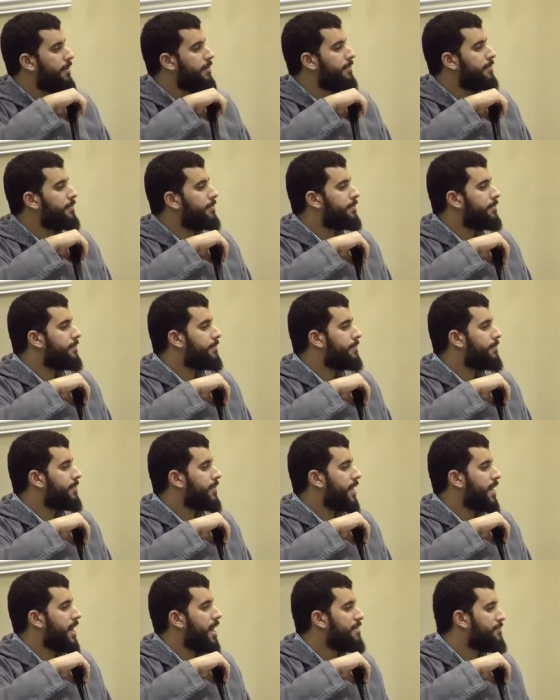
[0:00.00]
Um,
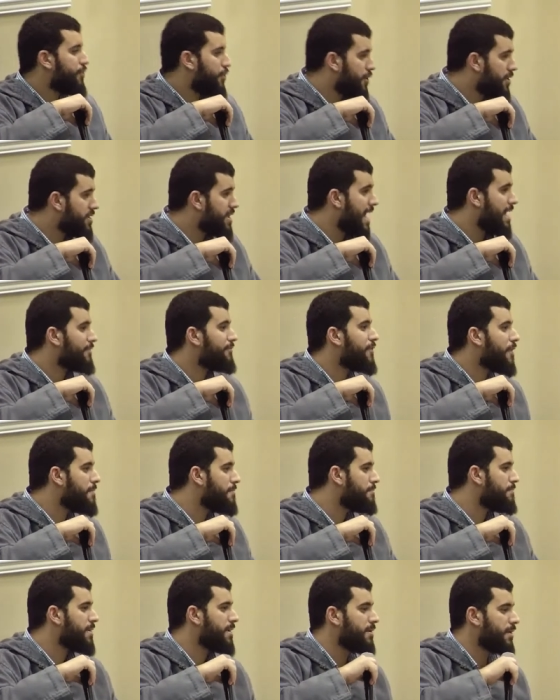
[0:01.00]
and I've heard
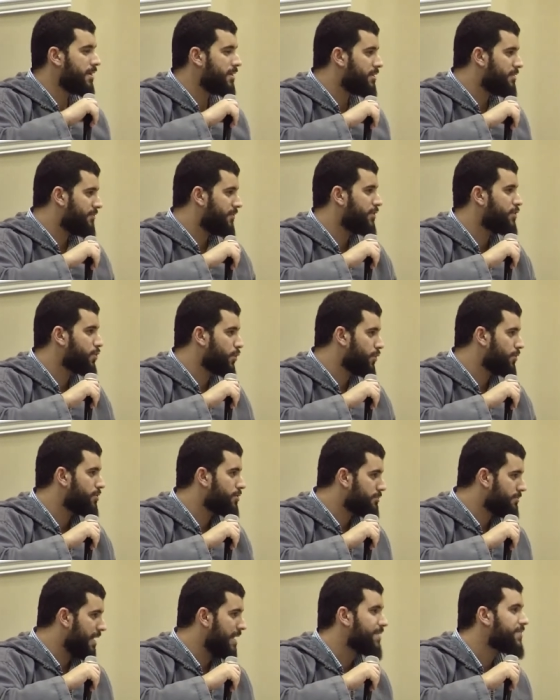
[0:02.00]
that from
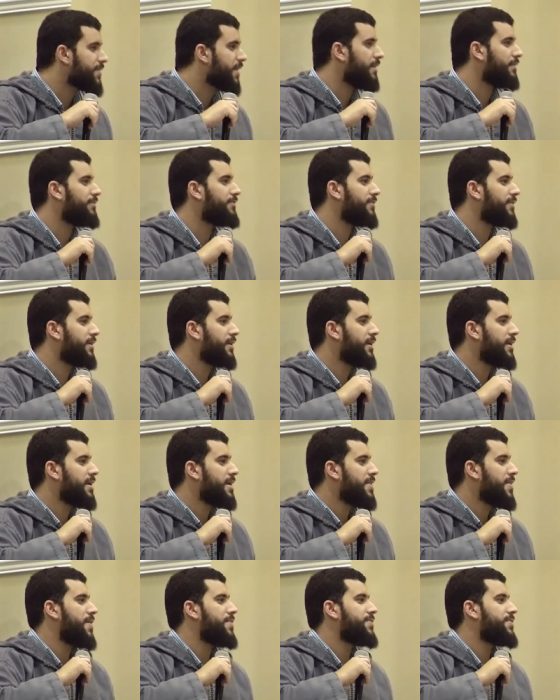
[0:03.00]
individuals myself.